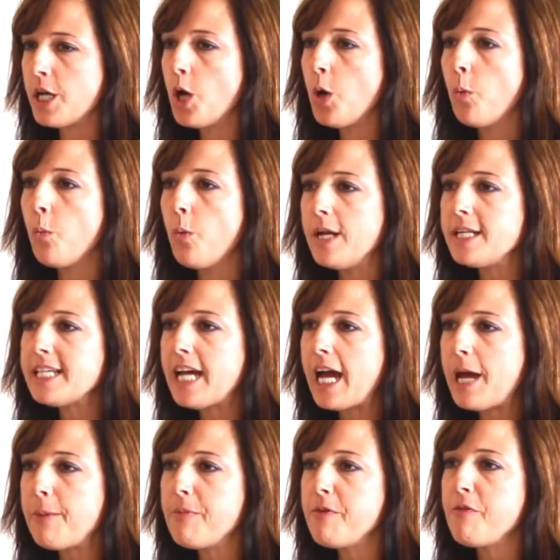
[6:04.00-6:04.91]
what
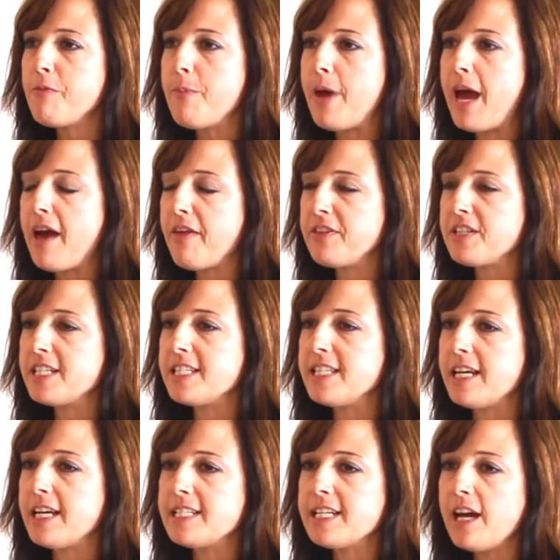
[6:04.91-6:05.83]
type of math does
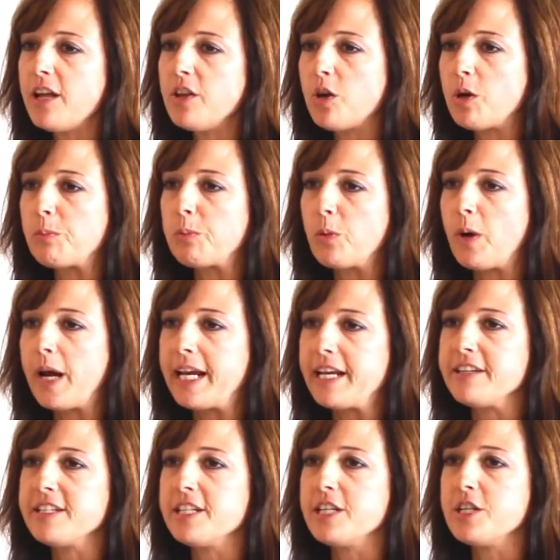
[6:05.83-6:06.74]
that tell our
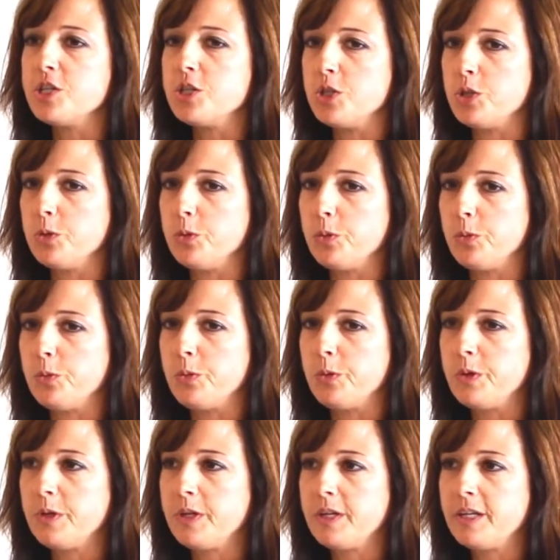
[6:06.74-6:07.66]
brain to do?
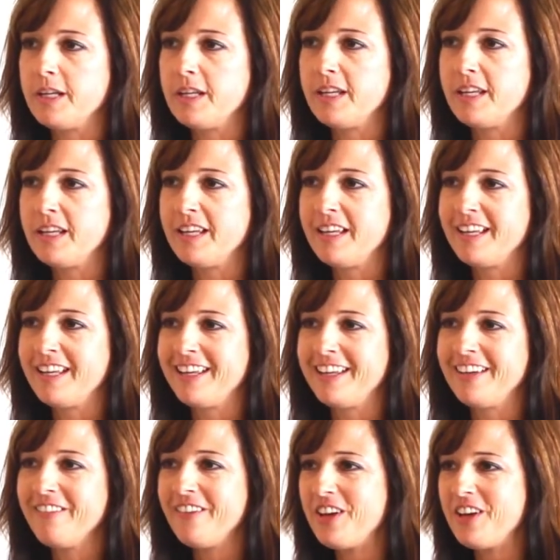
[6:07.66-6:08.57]

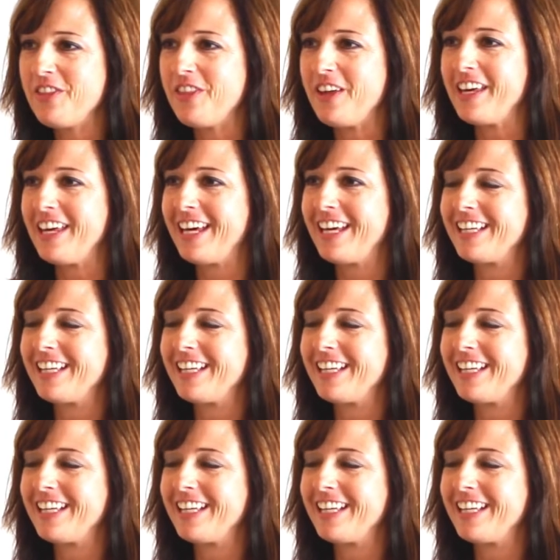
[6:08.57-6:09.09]
What are you thinking?